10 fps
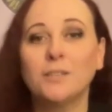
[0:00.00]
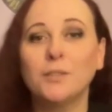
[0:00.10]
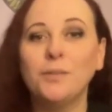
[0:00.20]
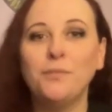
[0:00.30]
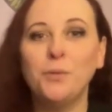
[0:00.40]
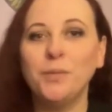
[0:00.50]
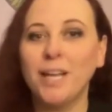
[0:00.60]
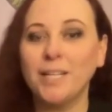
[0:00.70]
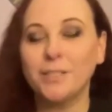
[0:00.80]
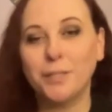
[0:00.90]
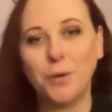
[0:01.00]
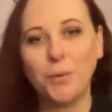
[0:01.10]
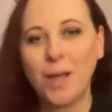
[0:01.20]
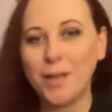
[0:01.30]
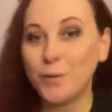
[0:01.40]
So if you would like to
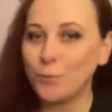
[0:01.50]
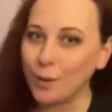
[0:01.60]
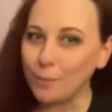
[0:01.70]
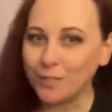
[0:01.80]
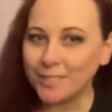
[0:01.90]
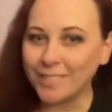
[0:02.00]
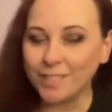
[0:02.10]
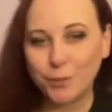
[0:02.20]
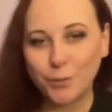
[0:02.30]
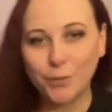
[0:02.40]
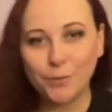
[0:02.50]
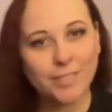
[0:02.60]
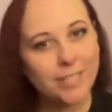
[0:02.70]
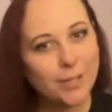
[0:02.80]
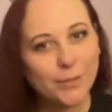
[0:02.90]
go and represent
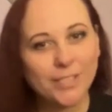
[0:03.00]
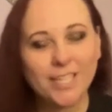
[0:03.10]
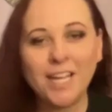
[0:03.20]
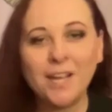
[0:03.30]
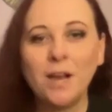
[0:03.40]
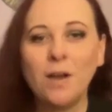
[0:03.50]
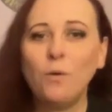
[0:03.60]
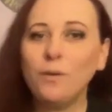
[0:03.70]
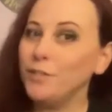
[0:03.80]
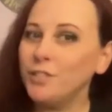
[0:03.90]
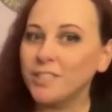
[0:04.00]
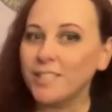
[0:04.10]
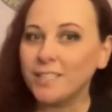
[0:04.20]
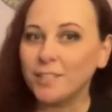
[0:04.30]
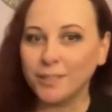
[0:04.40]
UUCOC, or if you'd
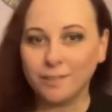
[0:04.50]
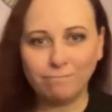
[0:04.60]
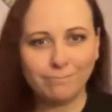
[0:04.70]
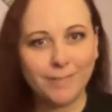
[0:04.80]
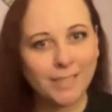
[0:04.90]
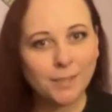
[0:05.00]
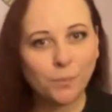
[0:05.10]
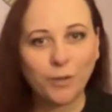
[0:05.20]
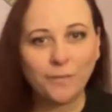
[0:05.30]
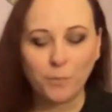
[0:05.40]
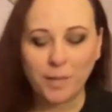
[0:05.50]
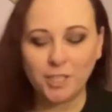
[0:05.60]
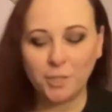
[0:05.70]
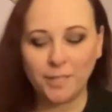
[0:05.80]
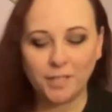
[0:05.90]
just like to get some more
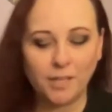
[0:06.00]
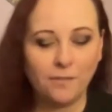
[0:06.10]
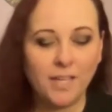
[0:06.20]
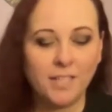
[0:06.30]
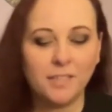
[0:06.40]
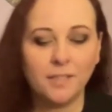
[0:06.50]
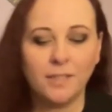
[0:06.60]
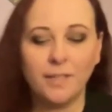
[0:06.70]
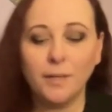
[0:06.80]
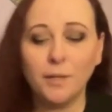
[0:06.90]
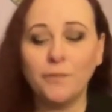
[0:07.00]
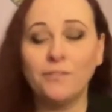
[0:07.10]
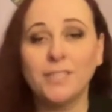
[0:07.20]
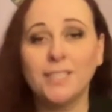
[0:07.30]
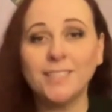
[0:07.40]
information about the event, then
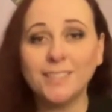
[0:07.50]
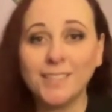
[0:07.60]
visit